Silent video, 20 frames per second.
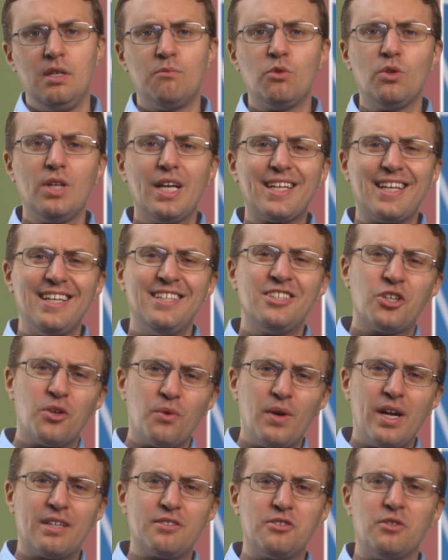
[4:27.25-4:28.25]
more like
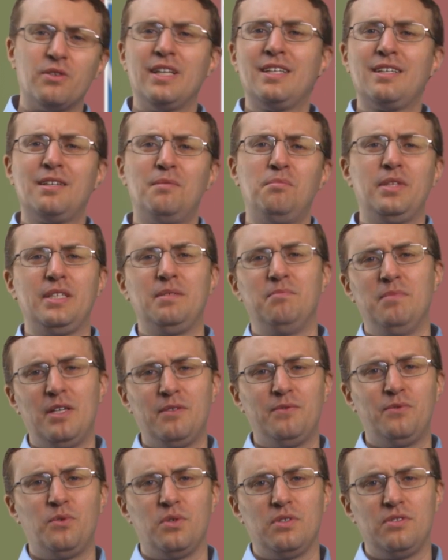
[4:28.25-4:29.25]
incorrect or incomplete
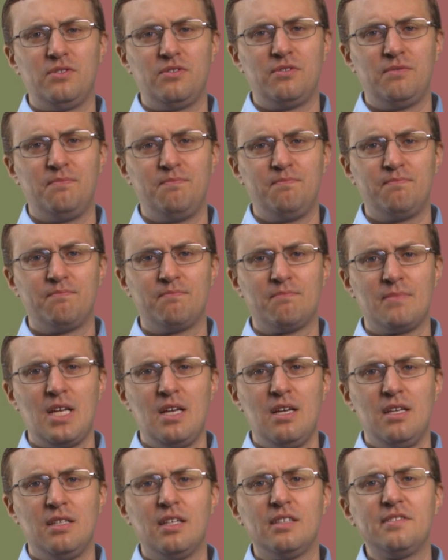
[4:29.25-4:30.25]
metaphors.
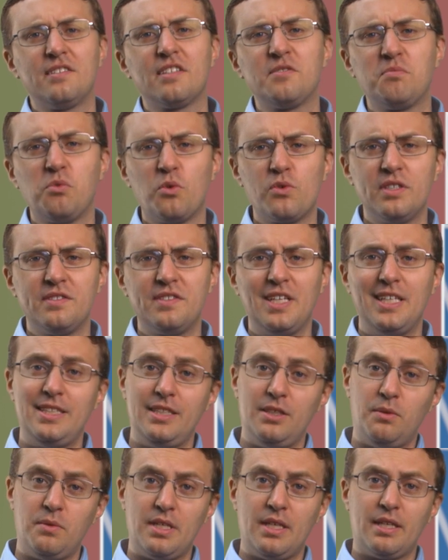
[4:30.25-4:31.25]
Let's explore this
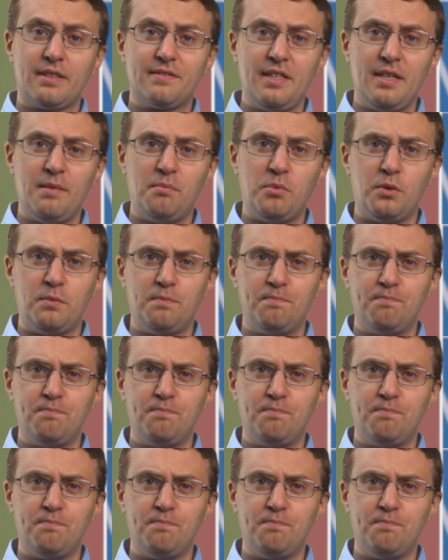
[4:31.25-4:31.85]
idea with an example.